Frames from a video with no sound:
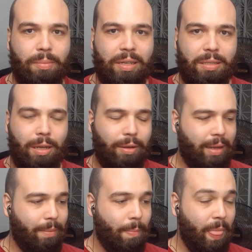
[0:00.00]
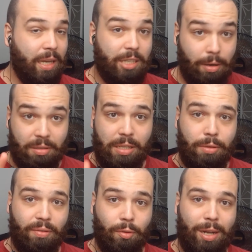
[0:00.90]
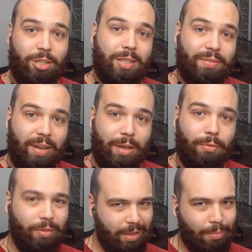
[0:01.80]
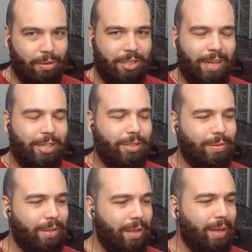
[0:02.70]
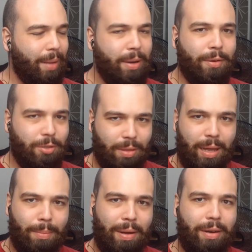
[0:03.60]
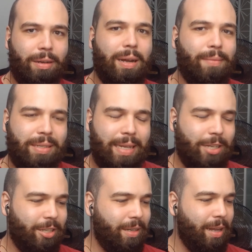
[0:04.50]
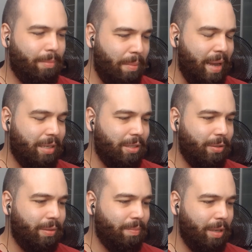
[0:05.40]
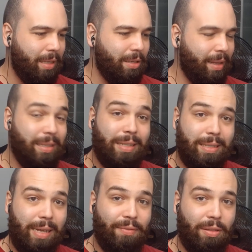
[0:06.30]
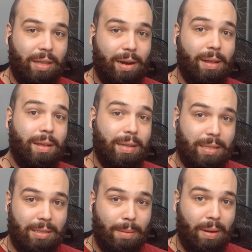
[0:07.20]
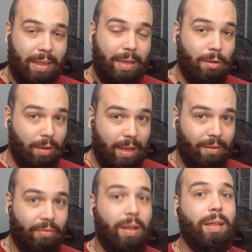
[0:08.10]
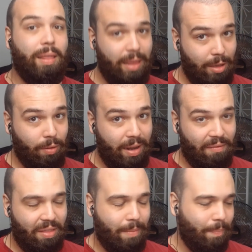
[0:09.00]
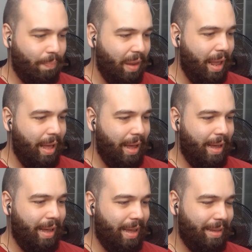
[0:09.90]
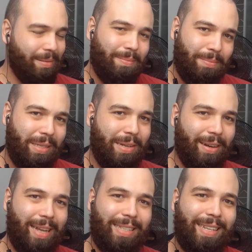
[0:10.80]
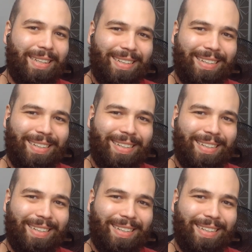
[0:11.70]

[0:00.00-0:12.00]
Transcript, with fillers: to me. So uh, shout out to you if you're watching this video. Really appreciate you. Let me know what you thought about it in the comment section. I'll be back soon. Until then, stay safe out there. Tell somebody that you love that you love them. Uh, peace out, guys.